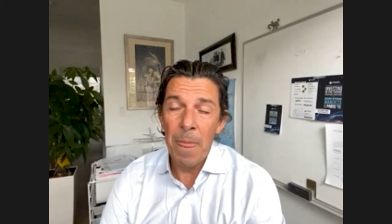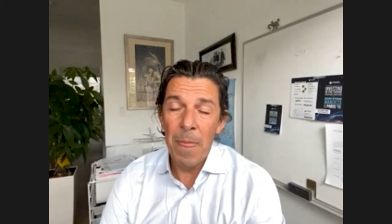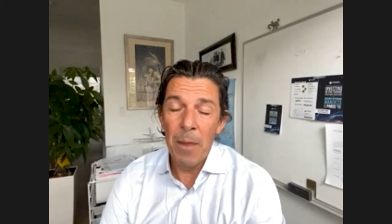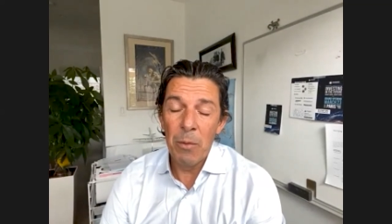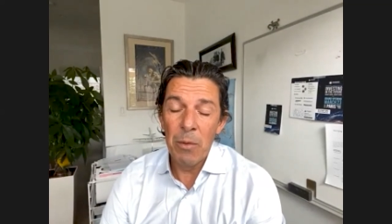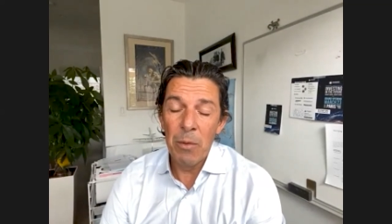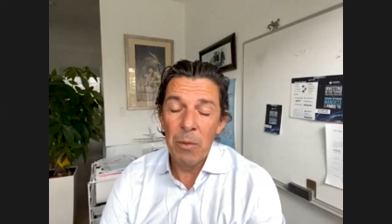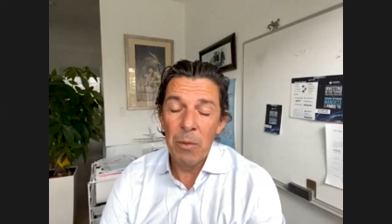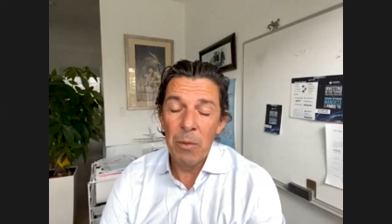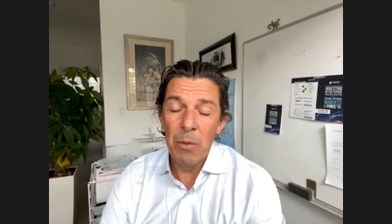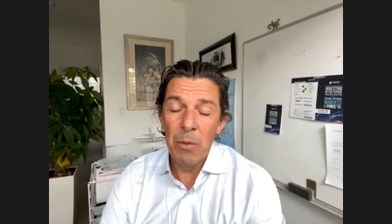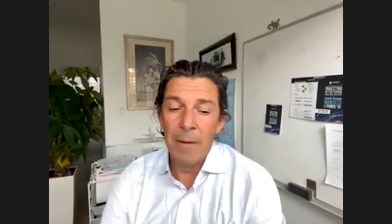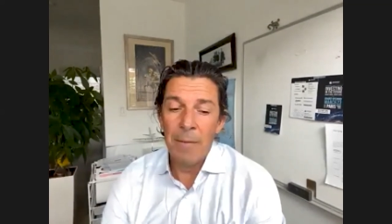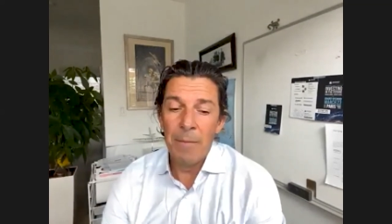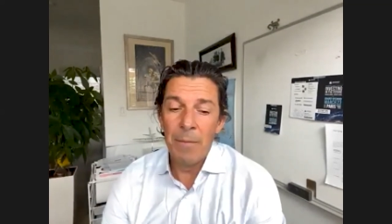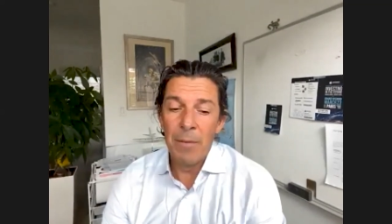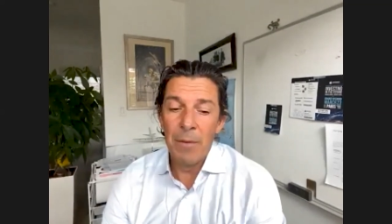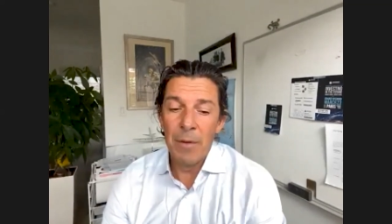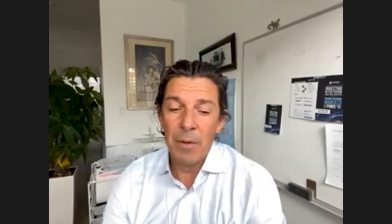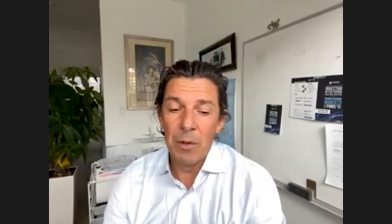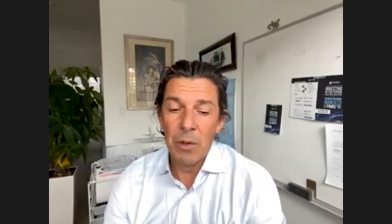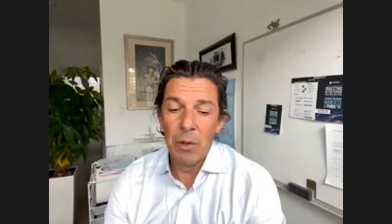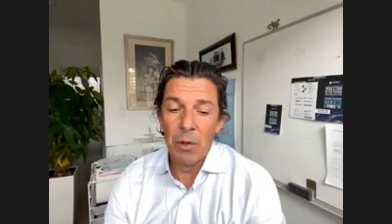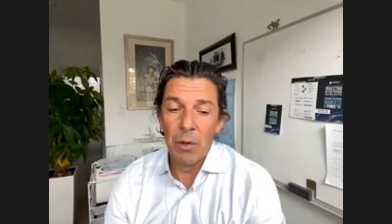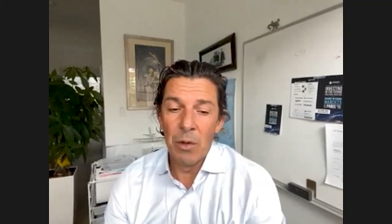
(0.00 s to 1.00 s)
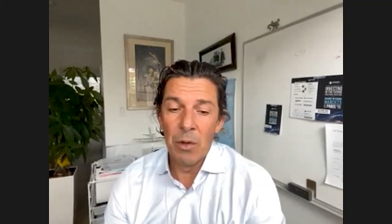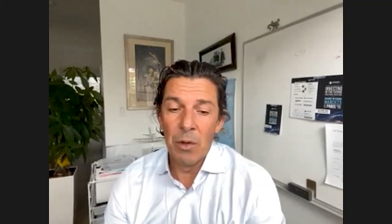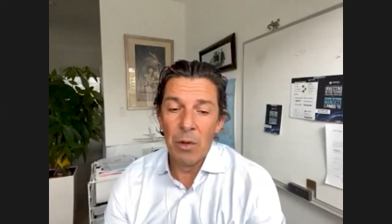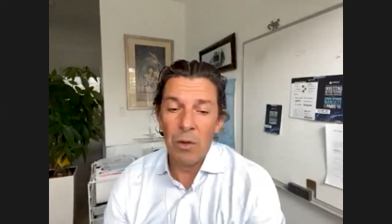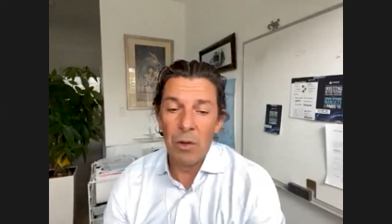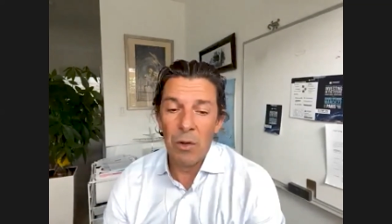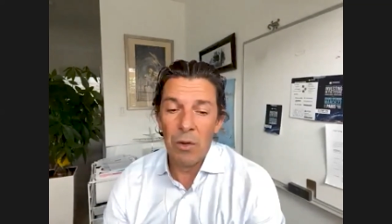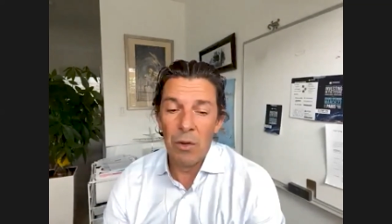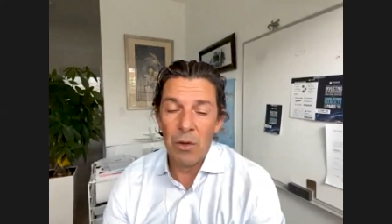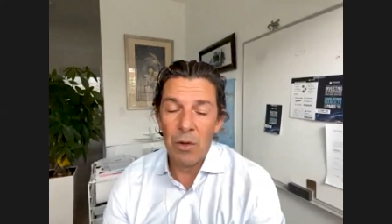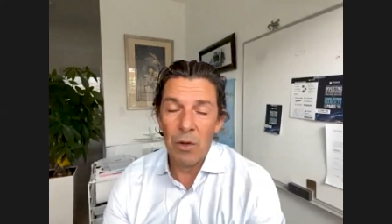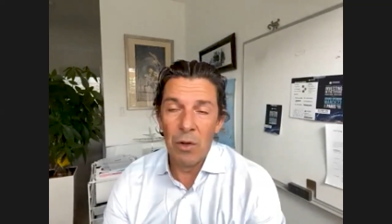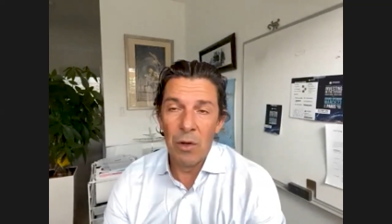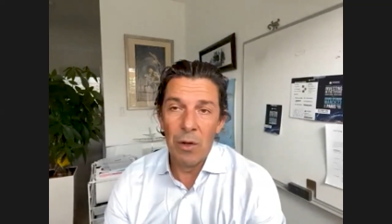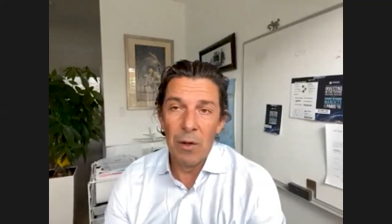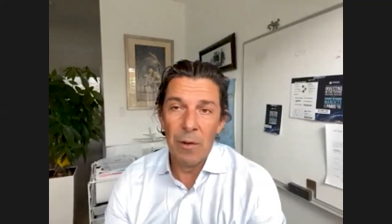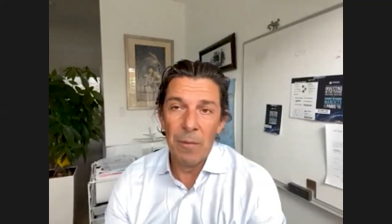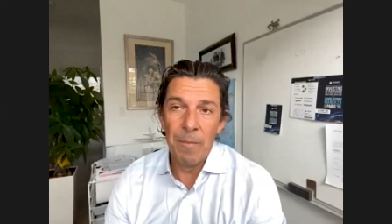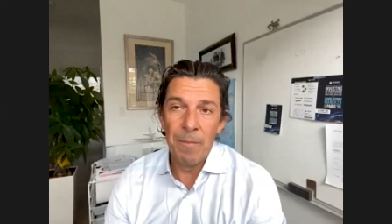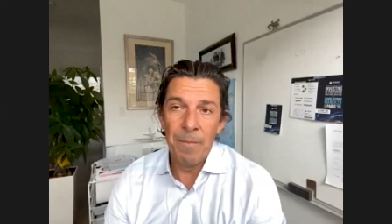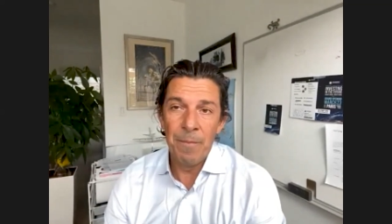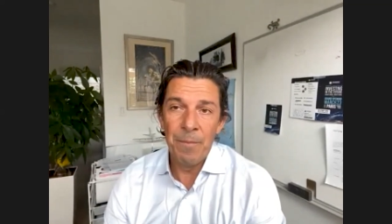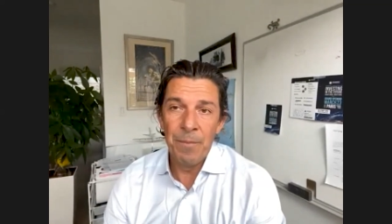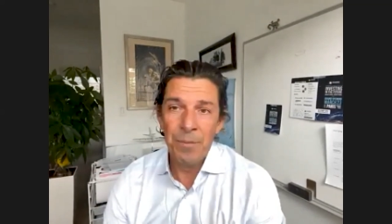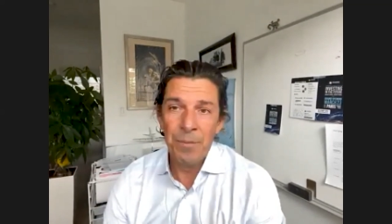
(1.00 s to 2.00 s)
which are
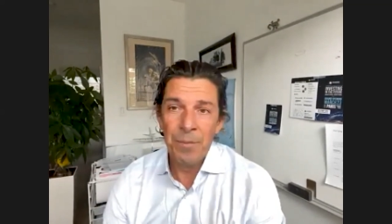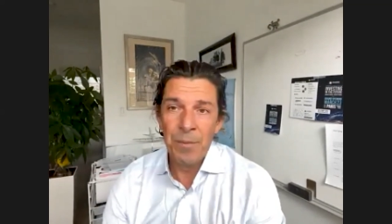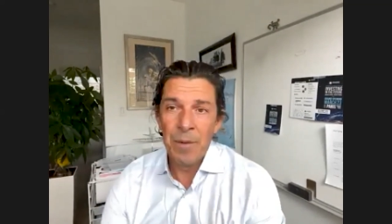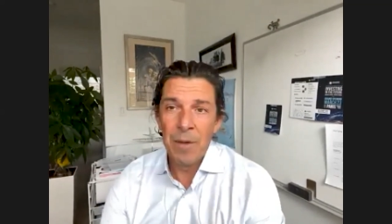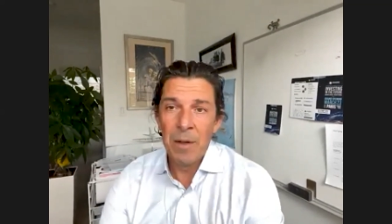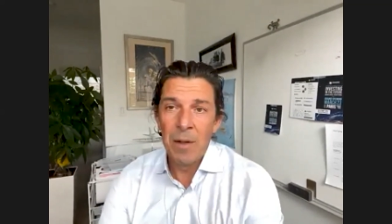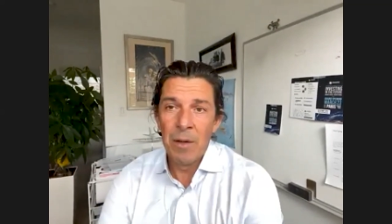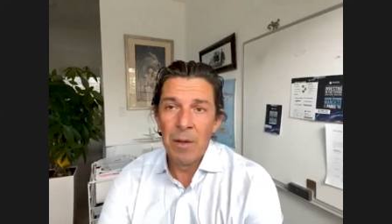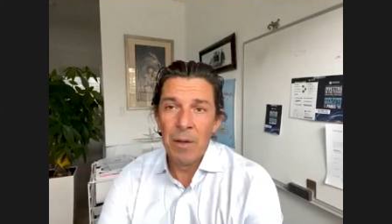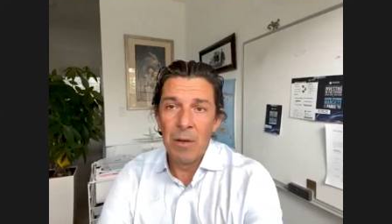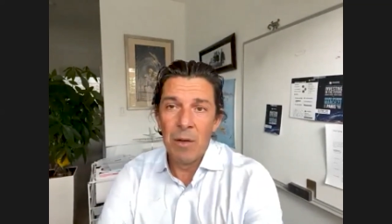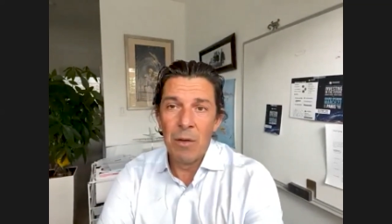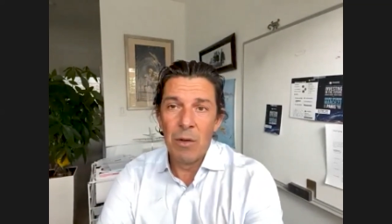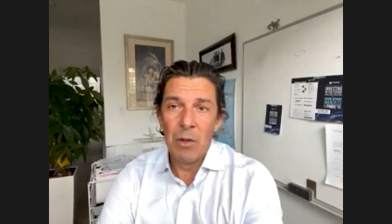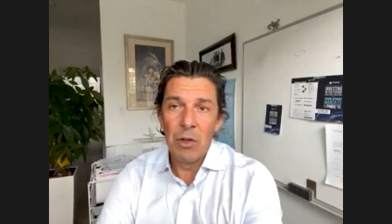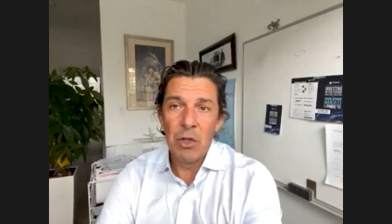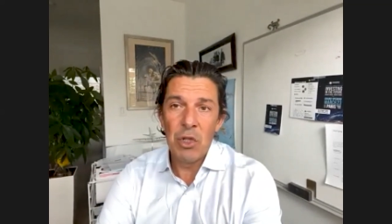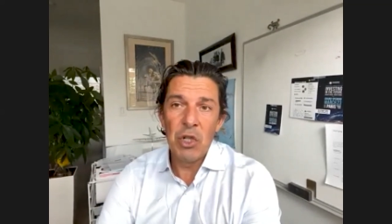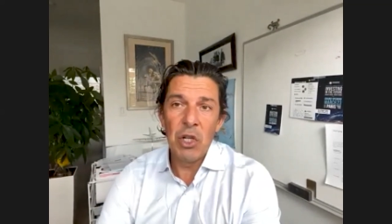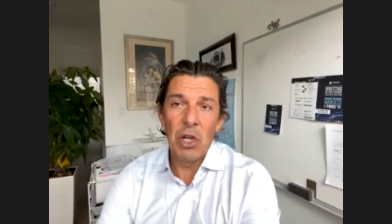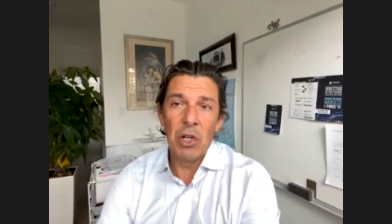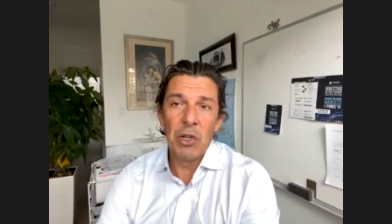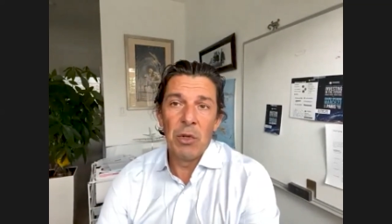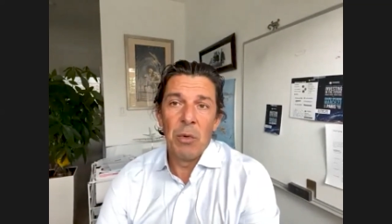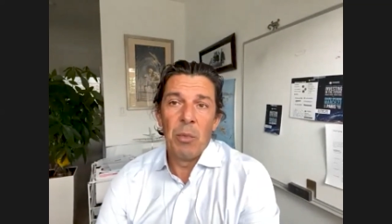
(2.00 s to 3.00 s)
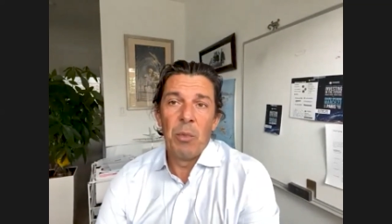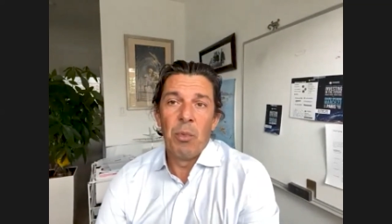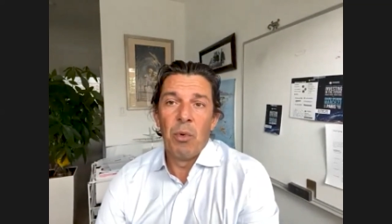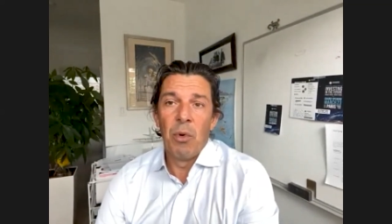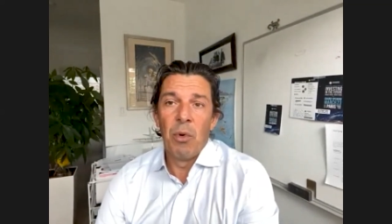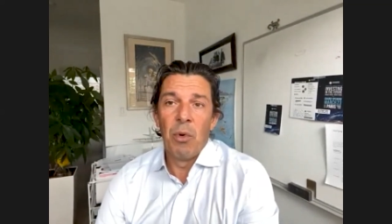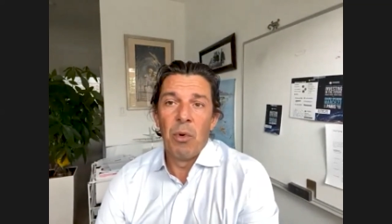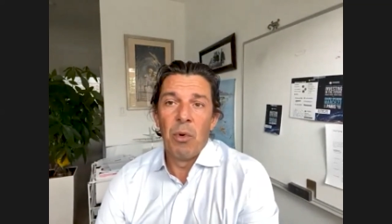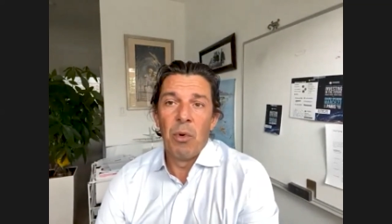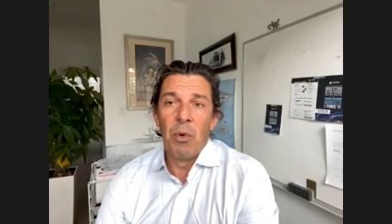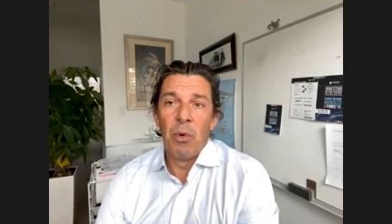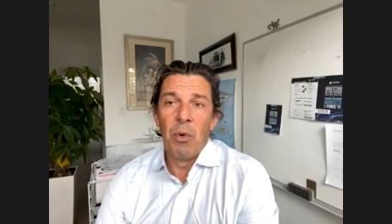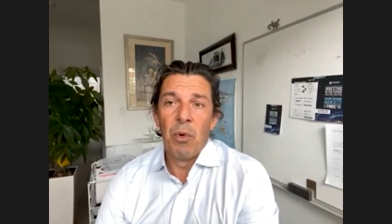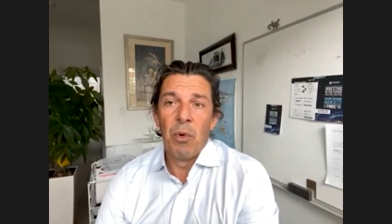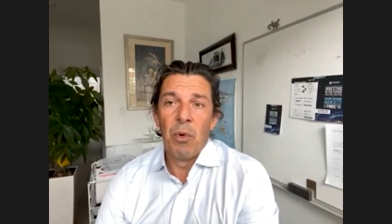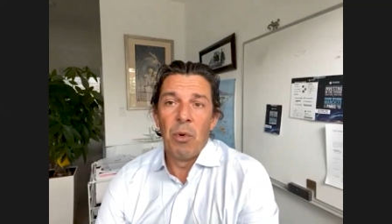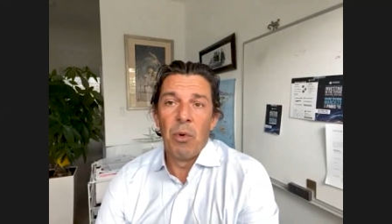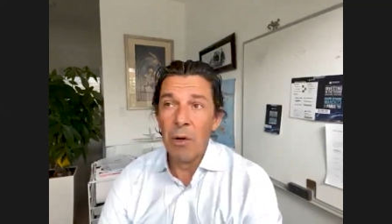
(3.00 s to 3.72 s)
the startup world.